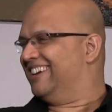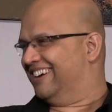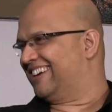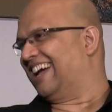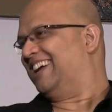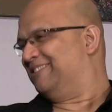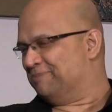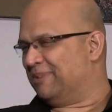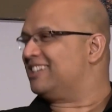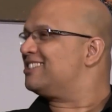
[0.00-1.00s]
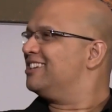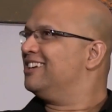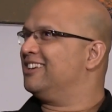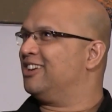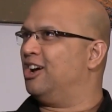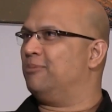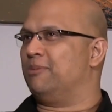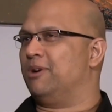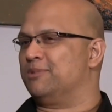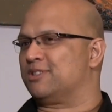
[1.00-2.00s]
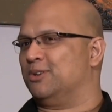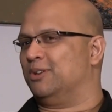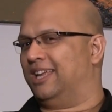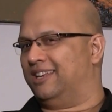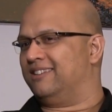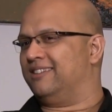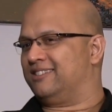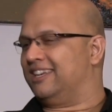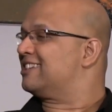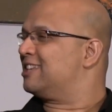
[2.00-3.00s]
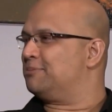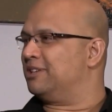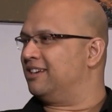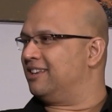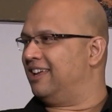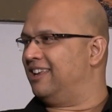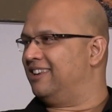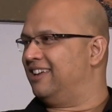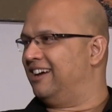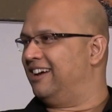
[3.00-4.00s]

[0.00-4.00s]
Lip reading: Okay, but my mom is cool, and she accepted it, and